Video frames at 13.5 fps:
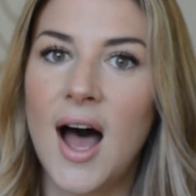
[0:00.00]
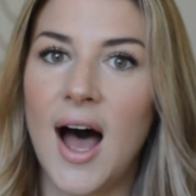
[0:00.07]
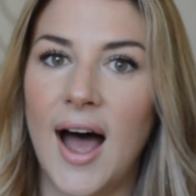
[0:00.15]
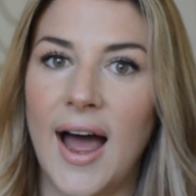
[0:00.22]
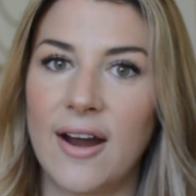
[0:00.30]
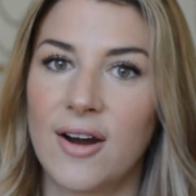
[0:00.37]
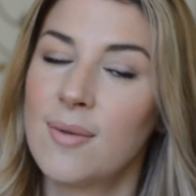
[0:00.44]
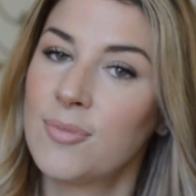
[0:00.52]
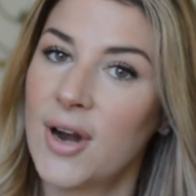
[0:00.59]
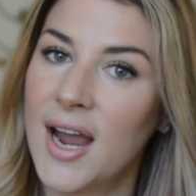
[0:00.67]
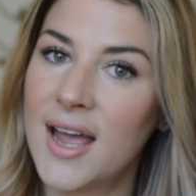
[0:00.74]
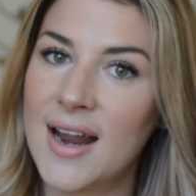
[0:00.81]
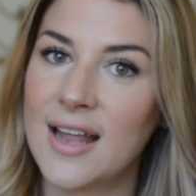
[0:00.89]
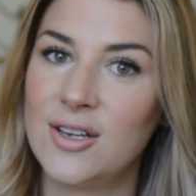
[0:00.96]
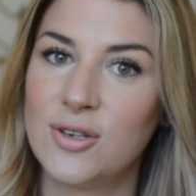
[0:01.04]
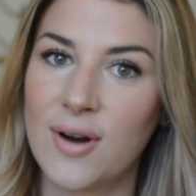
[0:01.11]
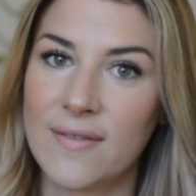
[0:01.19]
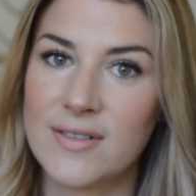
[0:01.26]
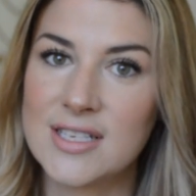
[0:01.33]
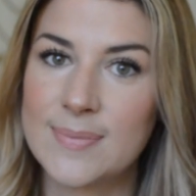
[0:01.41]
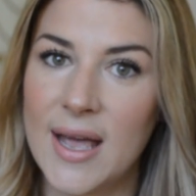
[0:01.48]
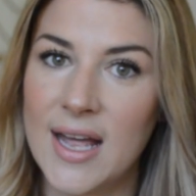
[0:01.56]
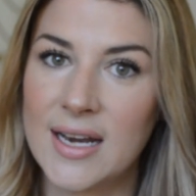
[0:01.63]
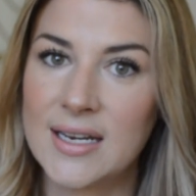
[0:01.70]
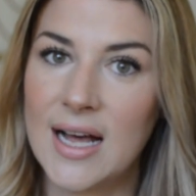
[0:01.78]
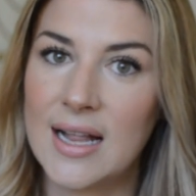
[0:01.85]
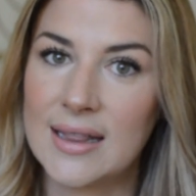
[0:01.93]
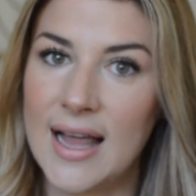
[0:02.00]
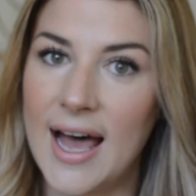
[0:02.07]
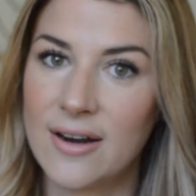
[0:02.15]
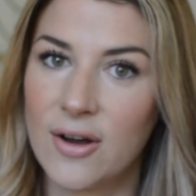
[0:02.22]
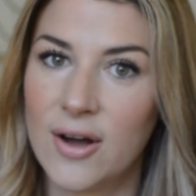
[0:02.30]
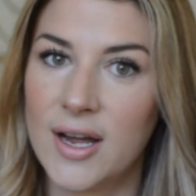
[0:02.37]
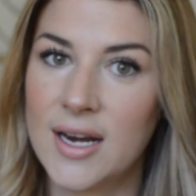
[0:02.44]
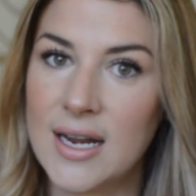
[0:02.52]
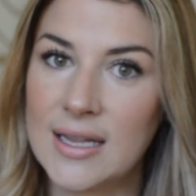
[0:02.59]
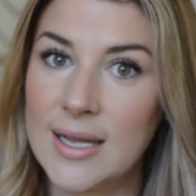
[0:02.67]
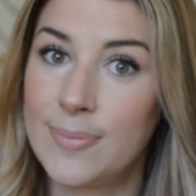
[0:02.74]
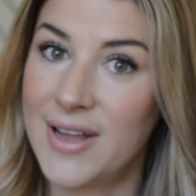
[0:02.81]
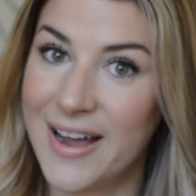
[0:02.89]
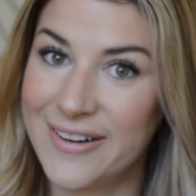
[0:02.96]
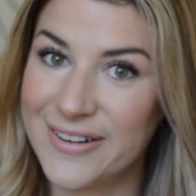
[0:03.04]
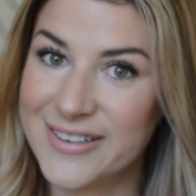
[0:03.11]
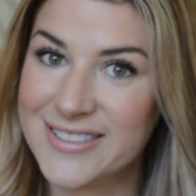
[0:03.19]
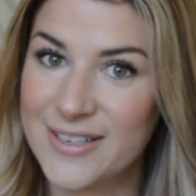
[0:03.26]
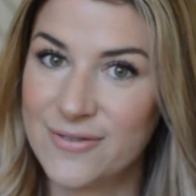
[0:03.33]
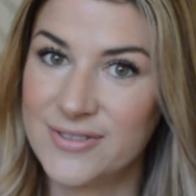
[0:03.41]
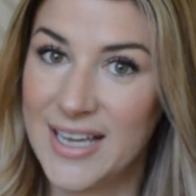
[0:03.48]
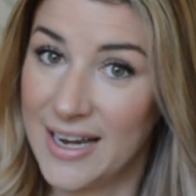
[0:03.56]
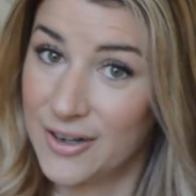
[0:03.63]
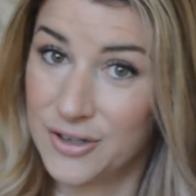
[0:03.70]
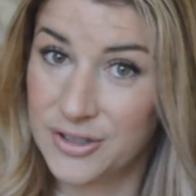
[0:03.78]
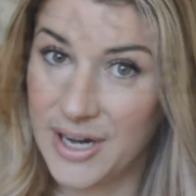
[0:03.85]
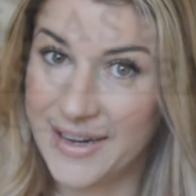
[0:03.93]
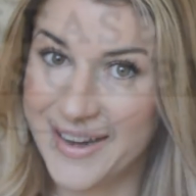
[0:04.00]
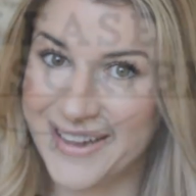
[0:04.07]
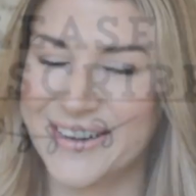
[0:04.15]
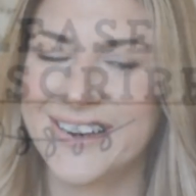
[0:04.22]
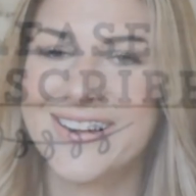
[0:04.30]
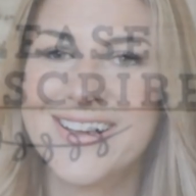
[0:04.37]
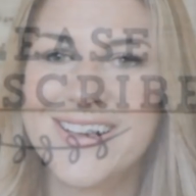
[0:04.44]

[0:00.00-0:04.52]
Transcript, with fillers: a higher end brand and you don't have to spend a lot on lip liners to get a great color.